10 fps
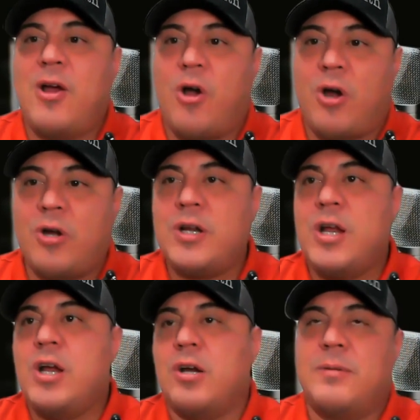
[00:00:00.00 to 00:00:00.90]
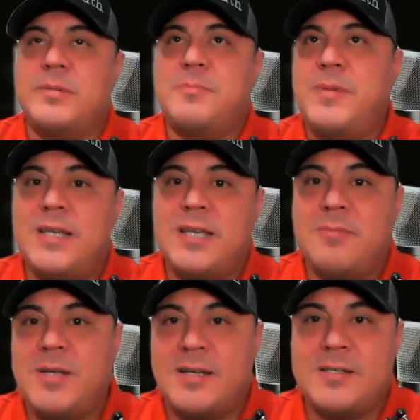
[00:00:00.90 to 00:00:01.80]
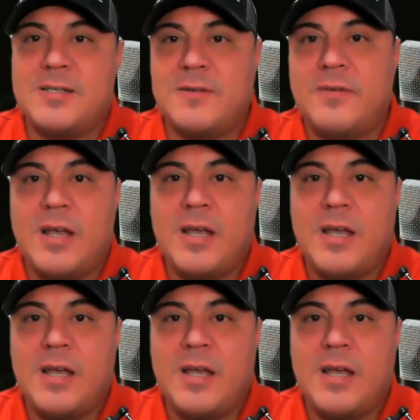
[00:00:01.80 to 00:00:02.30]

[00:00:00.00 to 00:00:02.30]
heart or i'm speaking because of